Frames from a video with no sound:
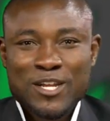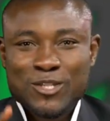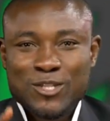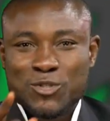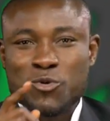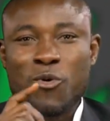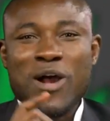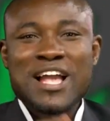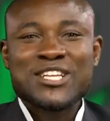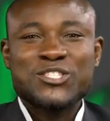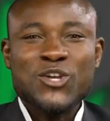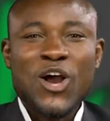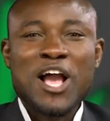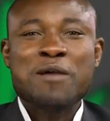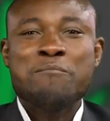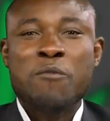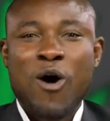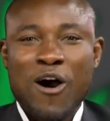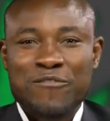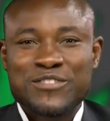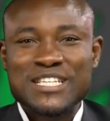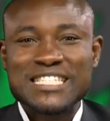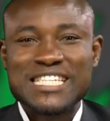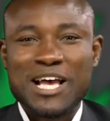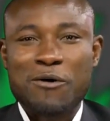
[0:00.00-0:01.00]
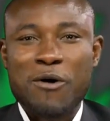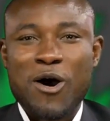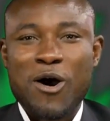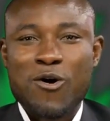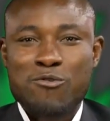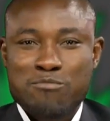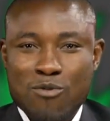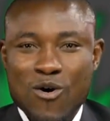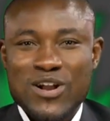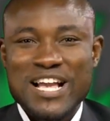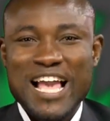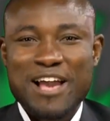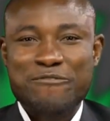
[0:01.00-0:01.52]
To enjoy more of these our
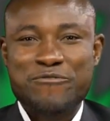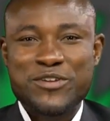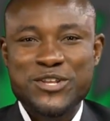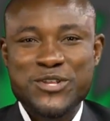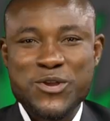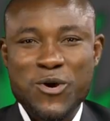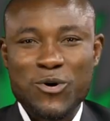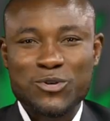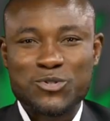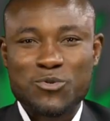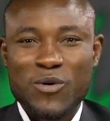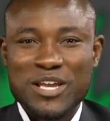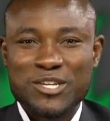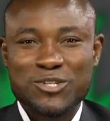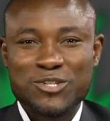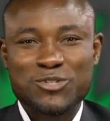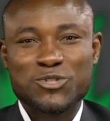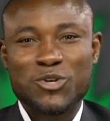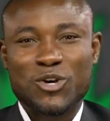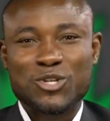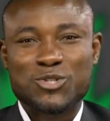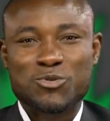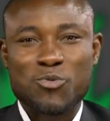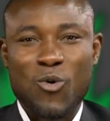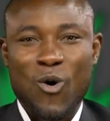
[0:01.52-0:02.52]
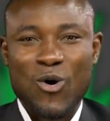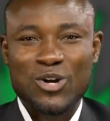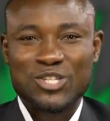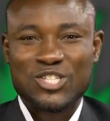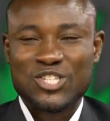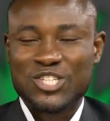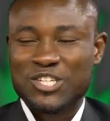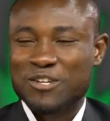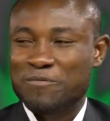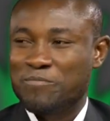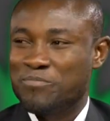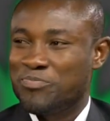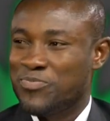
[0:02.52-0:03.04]
Ogbonge videos when you just
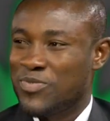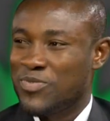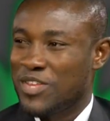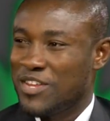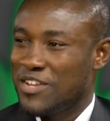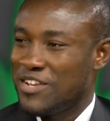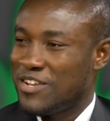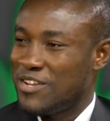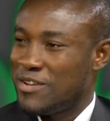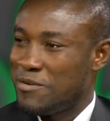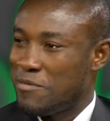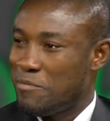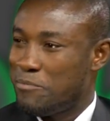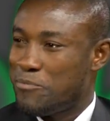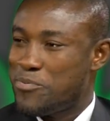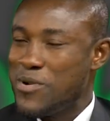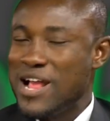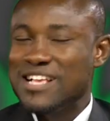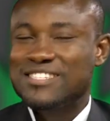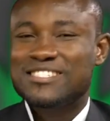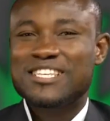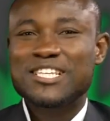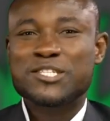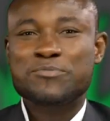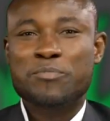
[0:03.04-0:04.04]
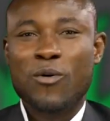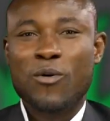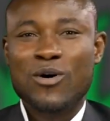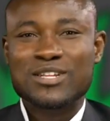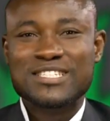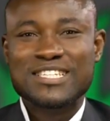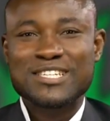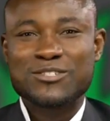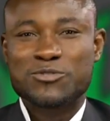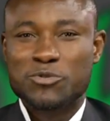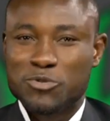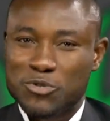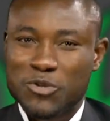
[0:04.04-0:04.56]
watch, press this
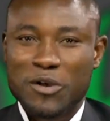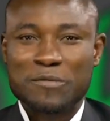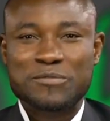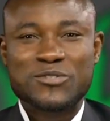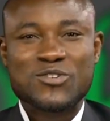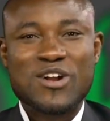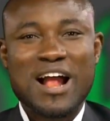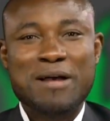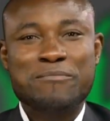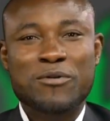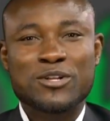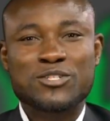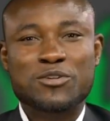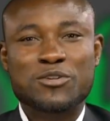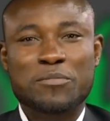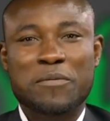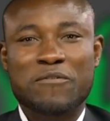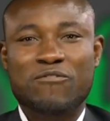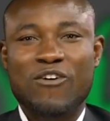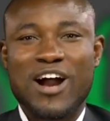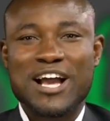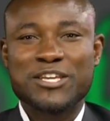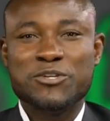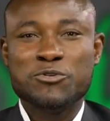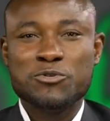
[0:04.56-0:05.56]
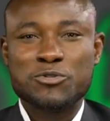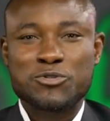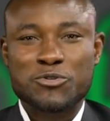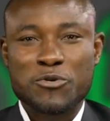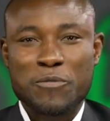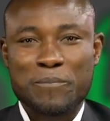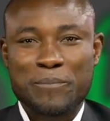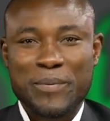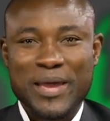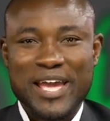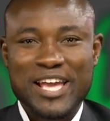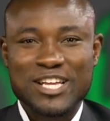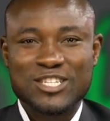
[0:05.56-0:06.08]
button to subscribe on top of our
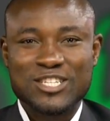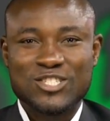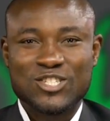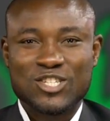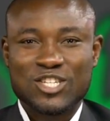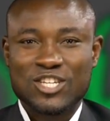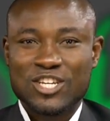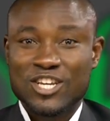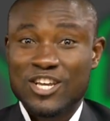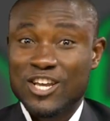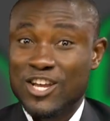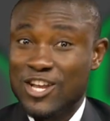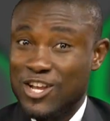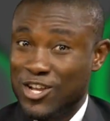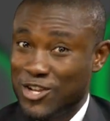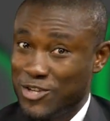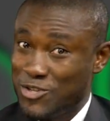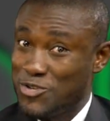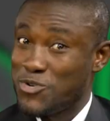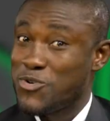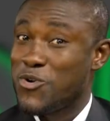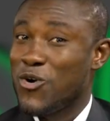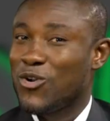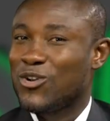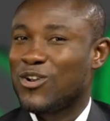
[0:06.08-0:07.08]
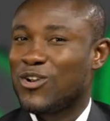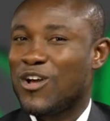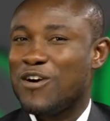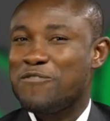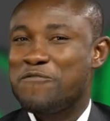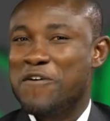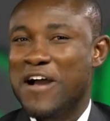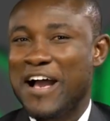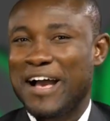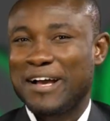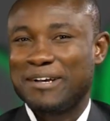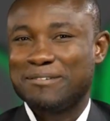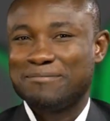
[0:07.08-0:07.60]
YouTube page. You go
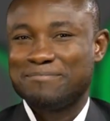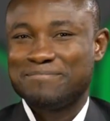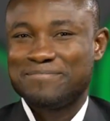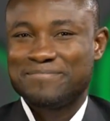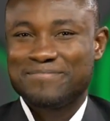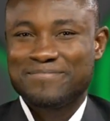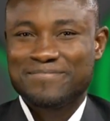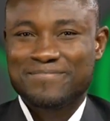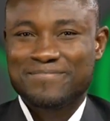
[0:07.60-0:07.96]
love her.